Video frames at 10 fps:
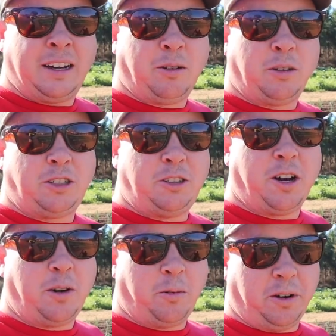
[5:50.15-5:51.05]
Now what you
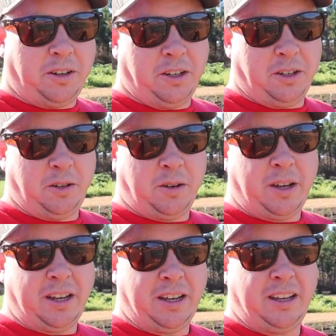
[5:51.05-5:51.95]
don't want to do
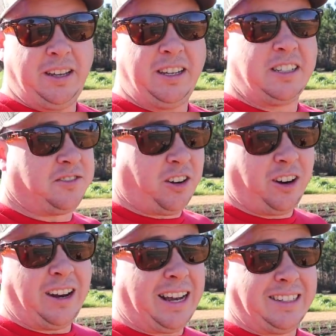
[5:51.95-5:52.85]
is
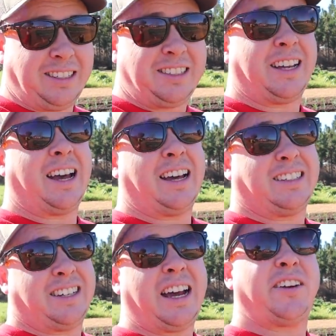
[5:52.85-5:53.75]
fertilize these
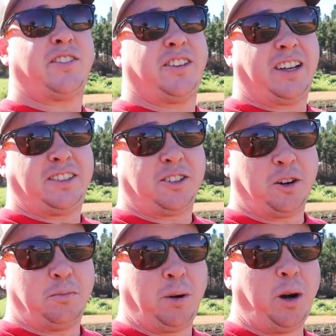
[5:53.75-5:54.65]
guys after they
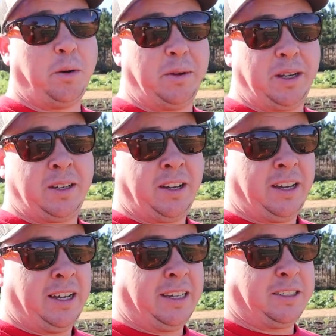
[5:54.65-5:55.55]
start bulbing.
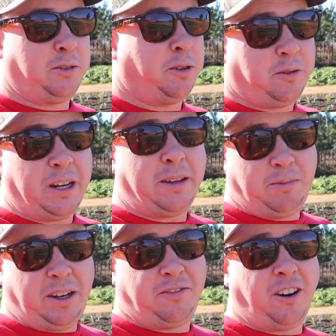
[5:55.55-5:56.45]
So we don't want to give
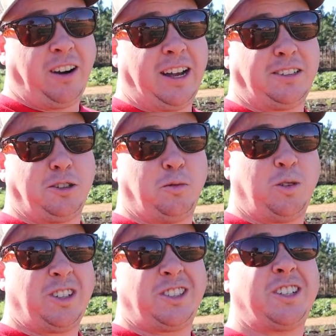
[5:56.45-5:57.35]
them any fertilizer
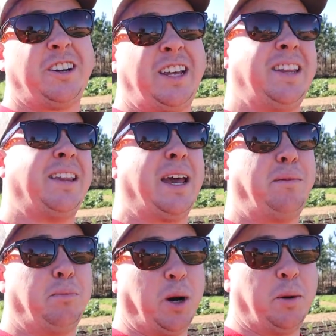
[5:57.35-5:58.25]
once they're in
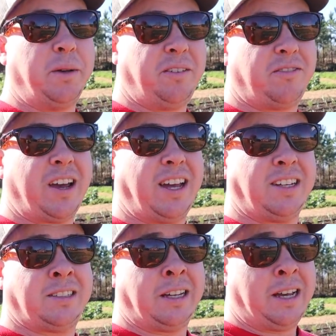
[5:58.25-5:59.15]
that bulbing
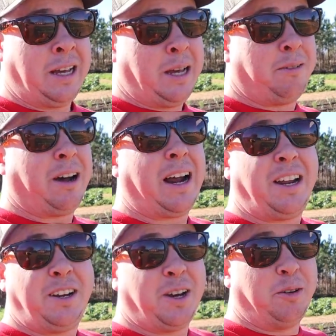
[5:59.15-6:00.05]
phase. But how do
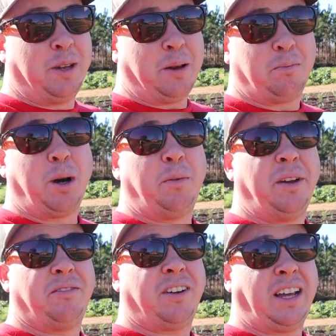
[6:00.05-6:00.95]
you know when that
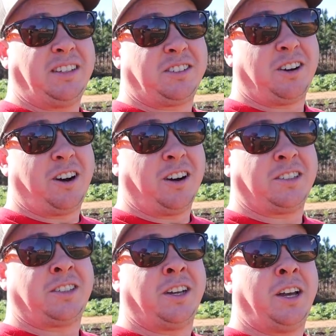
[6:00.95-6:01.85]
bulbing phase
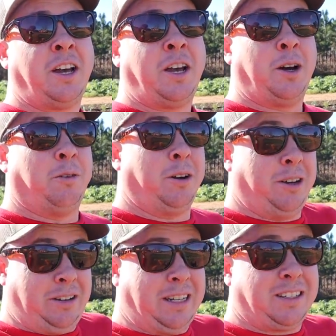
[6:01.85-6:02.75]
starts?
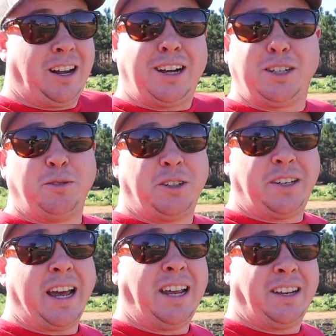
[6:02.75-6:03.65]
Well, it has a lot to do with the
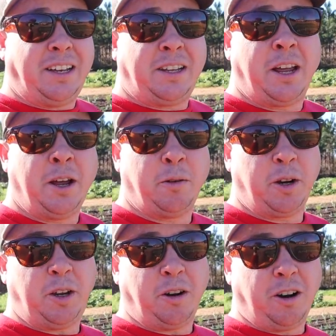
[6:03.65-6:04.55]
day length, where
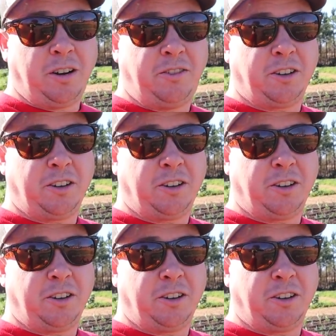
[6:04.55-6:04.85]
you are, if